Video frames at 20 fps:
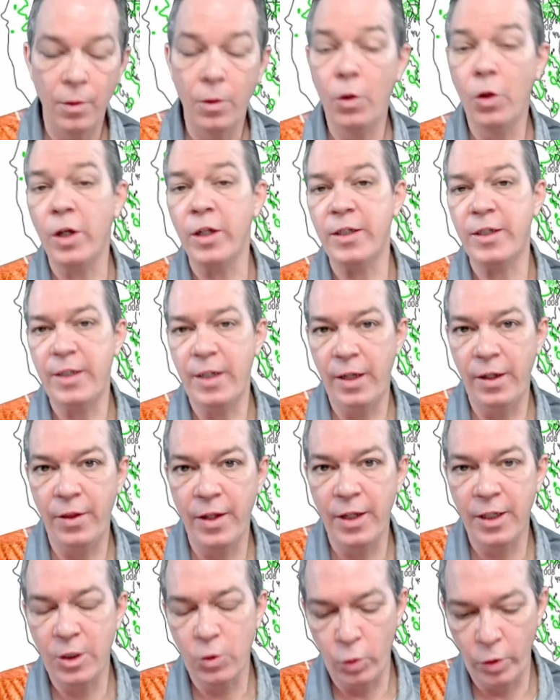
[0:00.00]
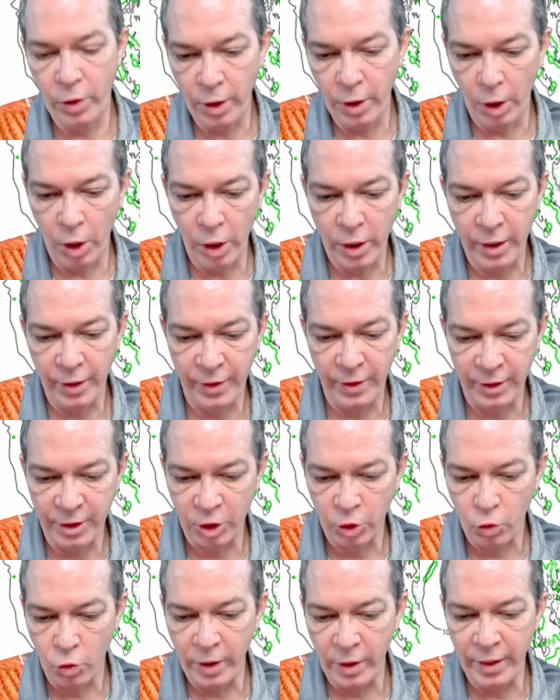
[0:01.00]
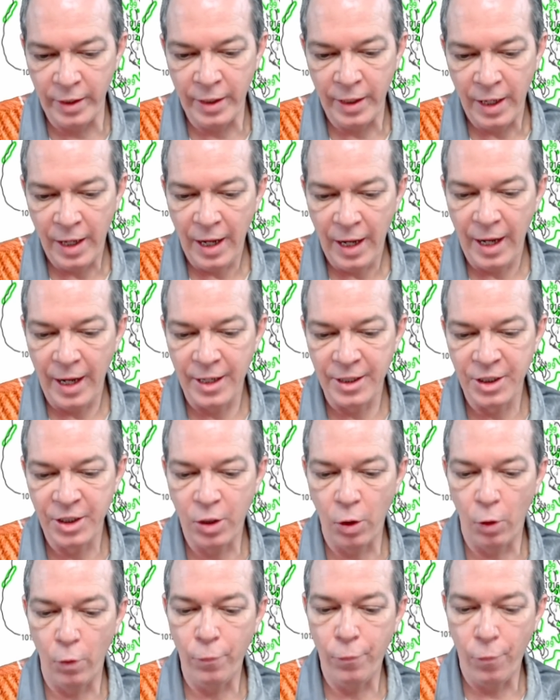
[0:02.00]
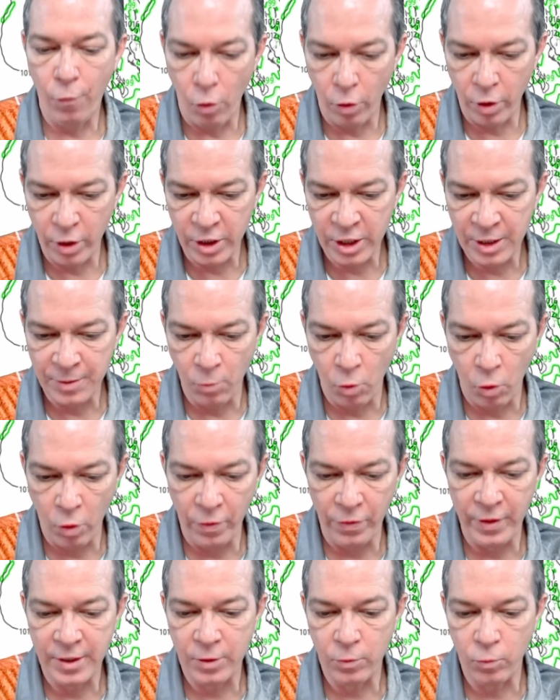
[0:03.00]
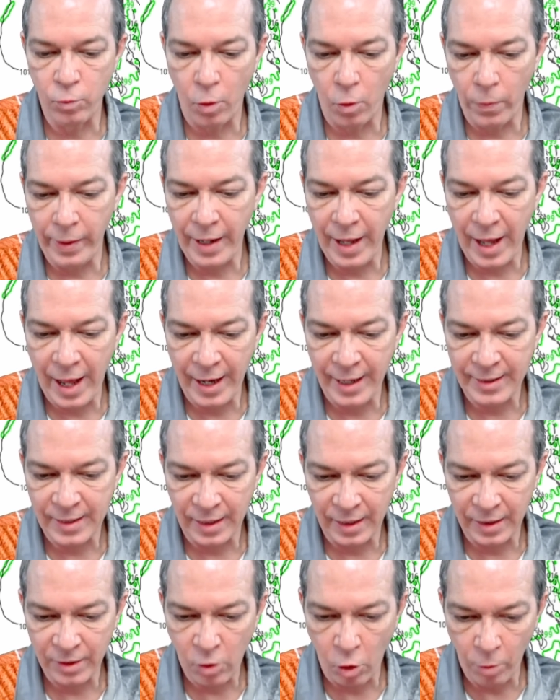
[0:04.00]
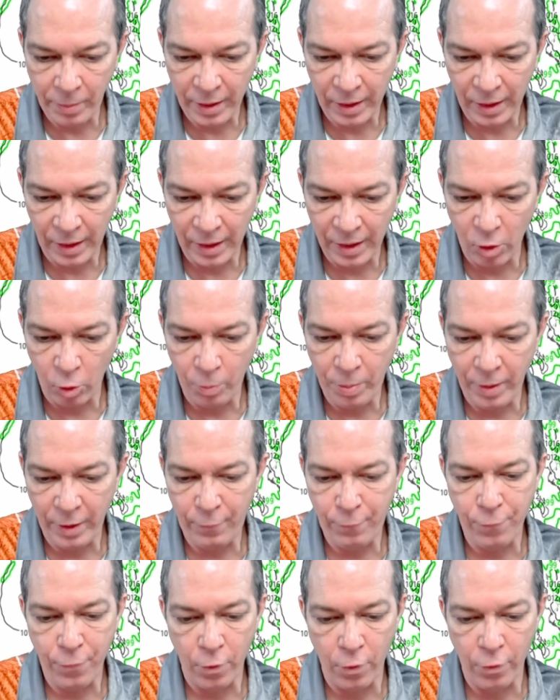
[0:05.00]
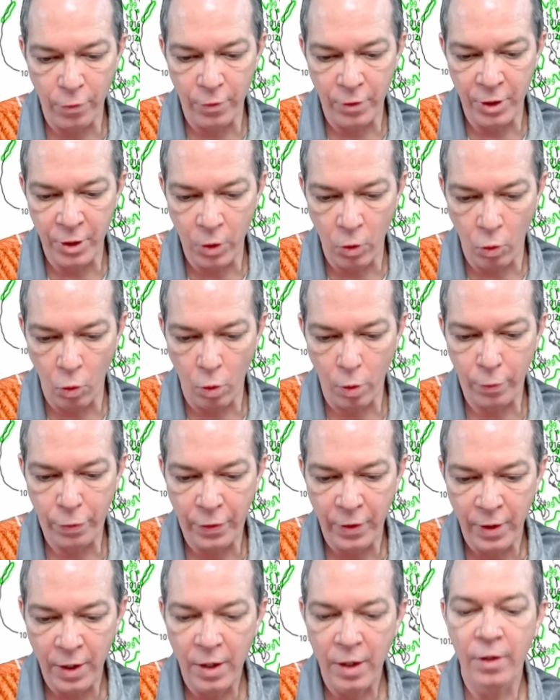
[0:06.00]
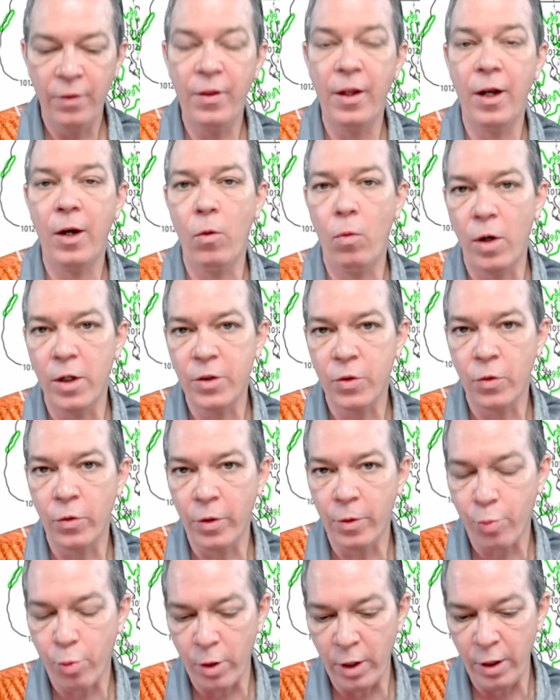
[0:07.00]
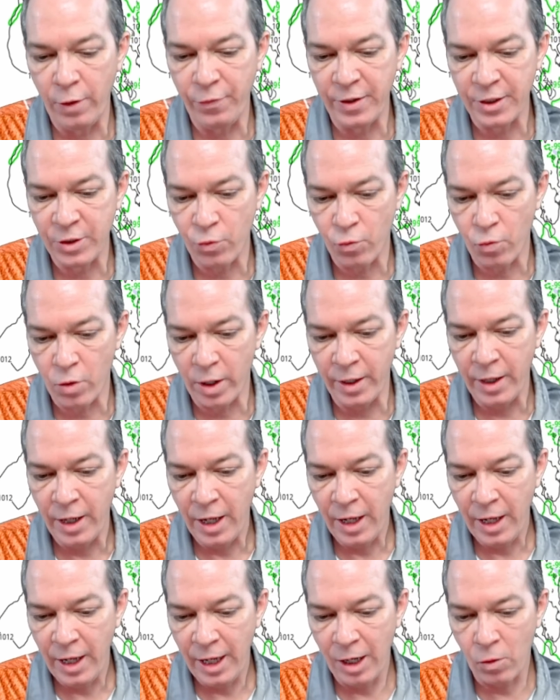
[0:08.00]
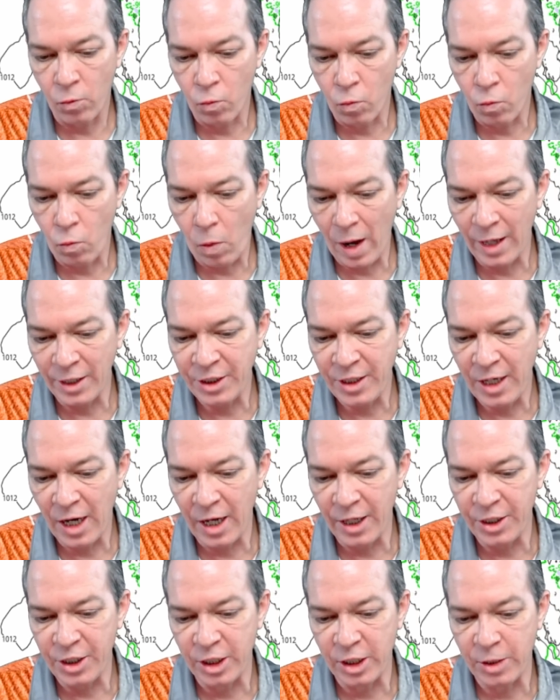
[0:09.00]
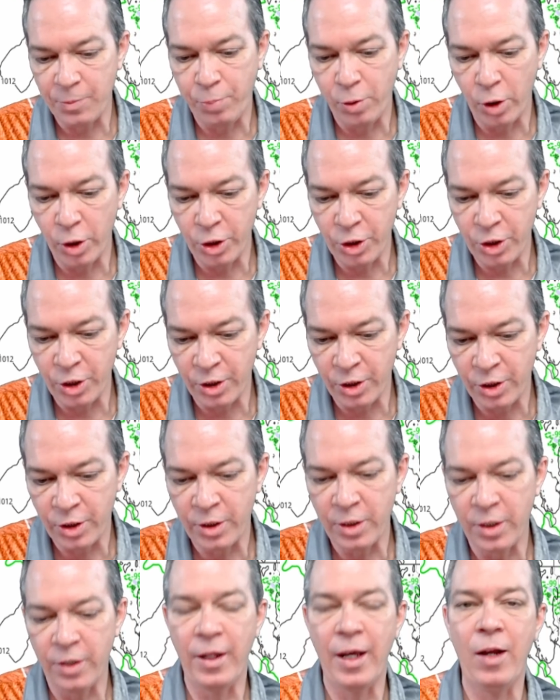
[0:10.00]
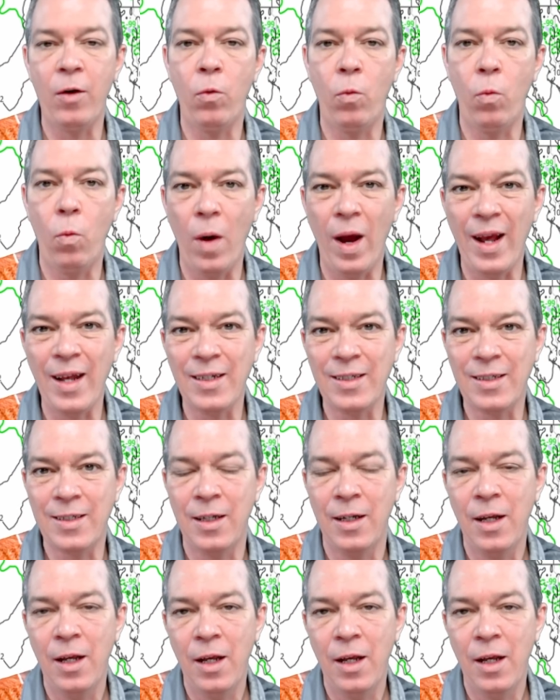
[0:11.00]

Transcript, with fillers: You can see this when you look at the trend as you go forward this morning. This is where we're at. So it's going to be a little bit further north than it was on the previous run, and watch how it just pushes to that west